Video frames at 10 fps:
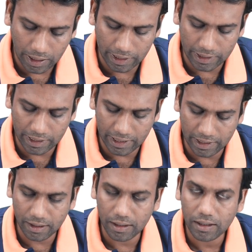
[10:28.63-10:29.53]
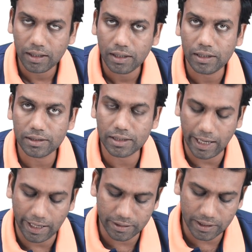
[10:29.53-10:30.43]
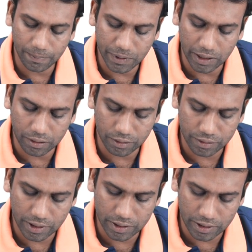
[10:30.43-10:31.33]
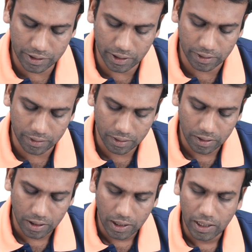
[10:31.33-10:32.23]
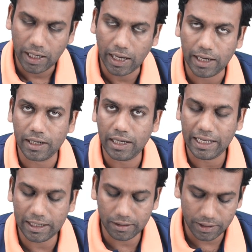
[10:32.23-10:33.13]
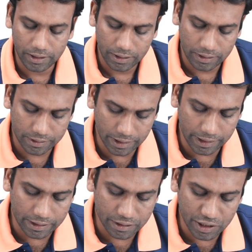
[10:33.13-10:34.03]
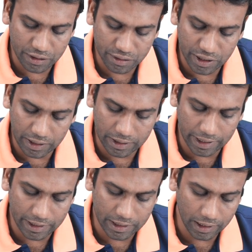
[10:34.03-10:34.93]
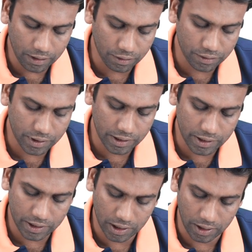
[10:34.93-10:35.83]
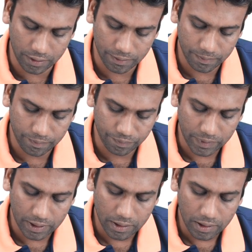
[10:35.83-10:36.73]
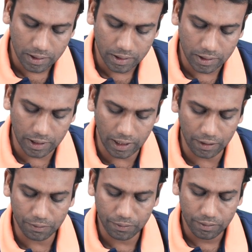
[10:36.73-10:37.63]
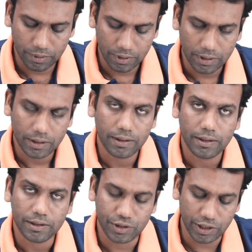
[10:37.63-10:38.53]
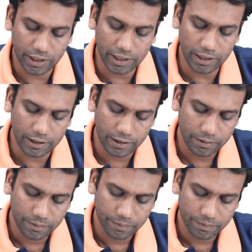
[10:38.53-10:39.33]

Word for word: and Na is the acceptor concentration and Ni is the intrinsic carrier concentration. Now, generally